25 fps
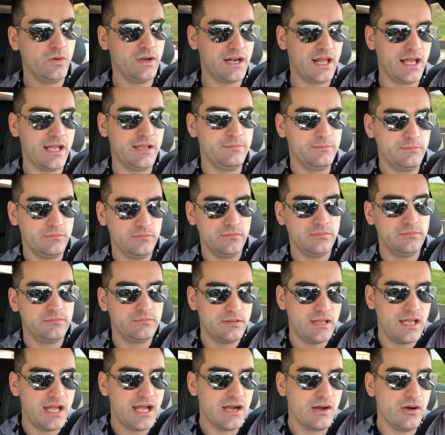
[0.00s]
what I,
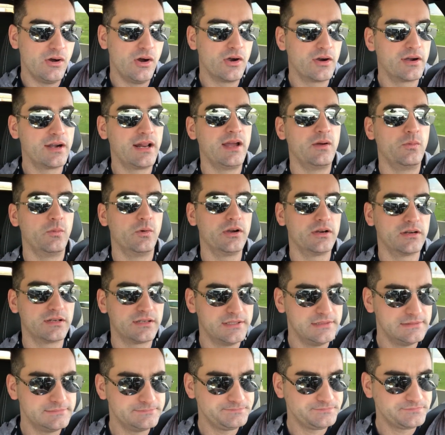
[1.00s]
how hard I work
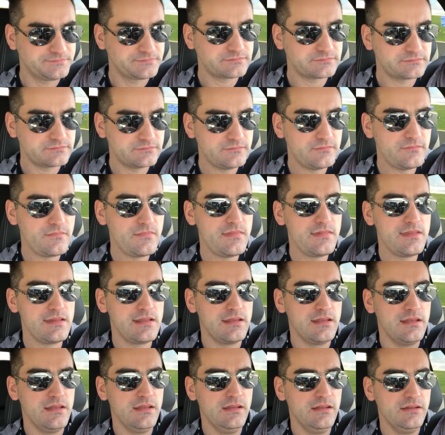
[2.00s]

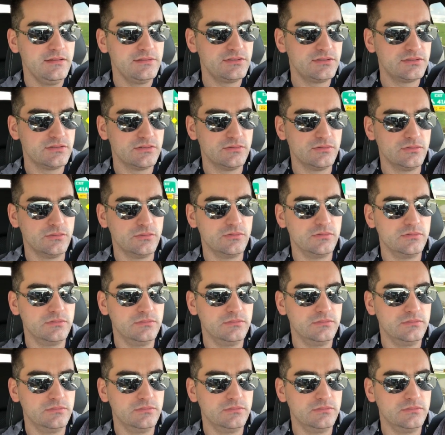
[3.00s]
to